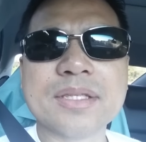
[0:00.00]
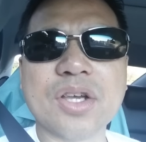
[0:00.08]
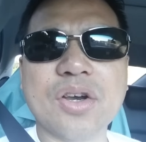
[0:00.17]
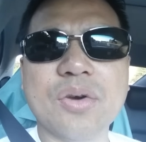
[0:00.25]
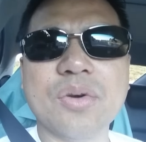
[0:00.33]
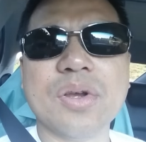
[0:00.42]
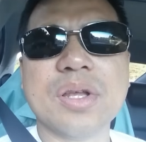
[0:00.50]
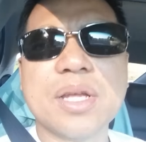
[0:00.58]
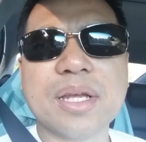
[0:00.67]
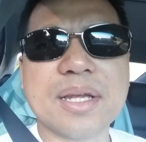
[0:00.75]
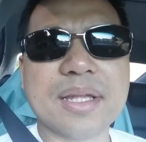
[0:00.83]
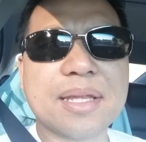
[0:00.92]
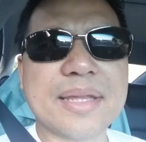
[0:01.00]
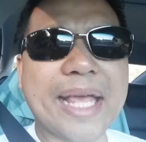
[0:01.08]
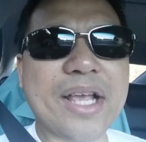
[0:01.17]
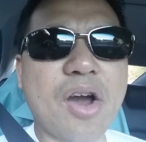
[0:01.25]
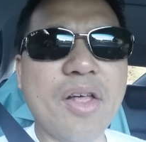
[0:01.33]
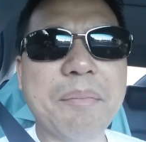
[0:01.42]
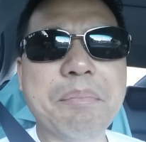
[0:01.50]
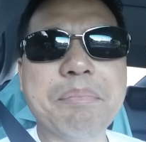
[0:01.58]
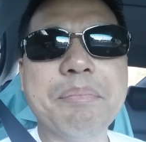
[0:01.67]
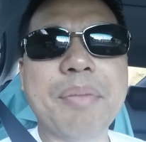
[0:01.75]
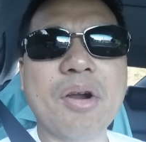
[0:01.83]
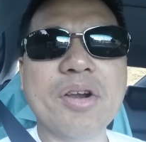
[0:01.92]
So they call it
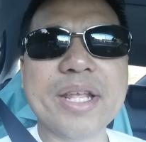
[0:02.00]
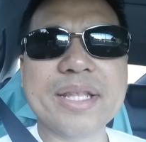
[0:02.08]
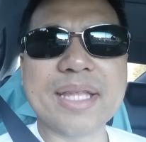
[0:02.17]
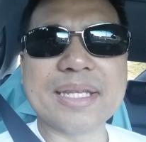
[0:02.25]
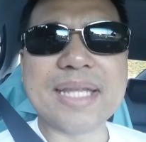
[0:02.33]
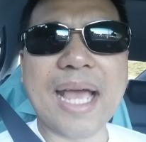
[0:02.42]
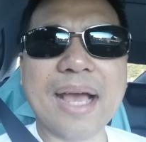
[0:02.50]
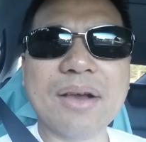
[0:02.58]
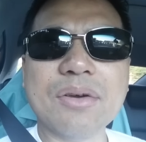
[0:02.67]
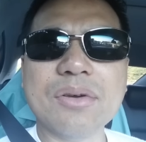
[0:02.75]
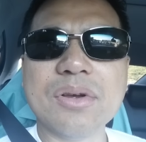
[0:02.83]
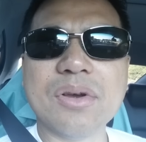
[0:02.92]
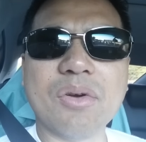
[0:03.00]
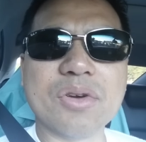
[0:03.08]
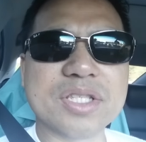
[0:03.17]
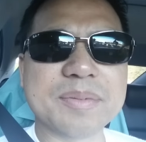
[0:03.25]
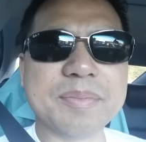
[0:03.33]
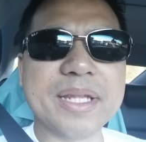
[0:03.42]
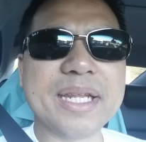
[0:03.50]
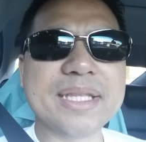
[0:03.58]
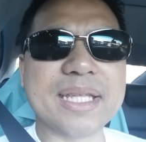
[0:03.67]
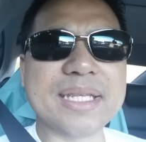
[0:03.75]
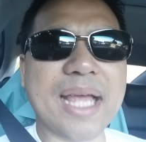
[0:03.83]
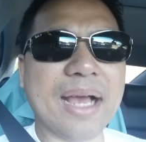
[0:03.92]
burning the DAO or
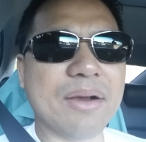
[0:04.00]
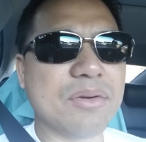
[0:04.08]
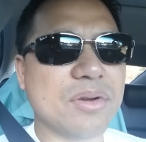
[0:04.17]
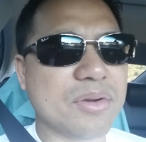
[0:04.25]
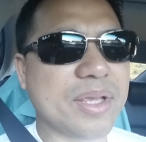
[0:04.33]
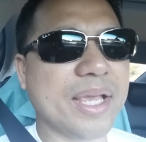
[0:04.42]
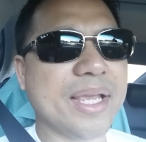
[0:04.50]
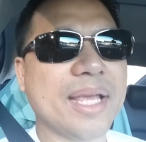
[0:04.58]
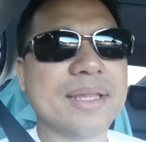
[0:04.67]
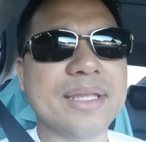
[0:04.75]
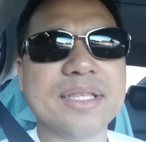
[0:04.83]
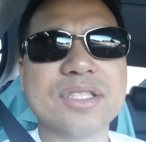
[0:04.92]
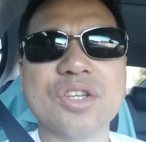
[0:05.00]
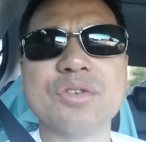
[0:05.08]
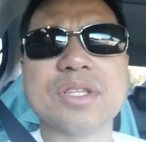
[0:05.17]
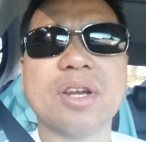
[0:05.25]
splitting the DAO, okay? And these two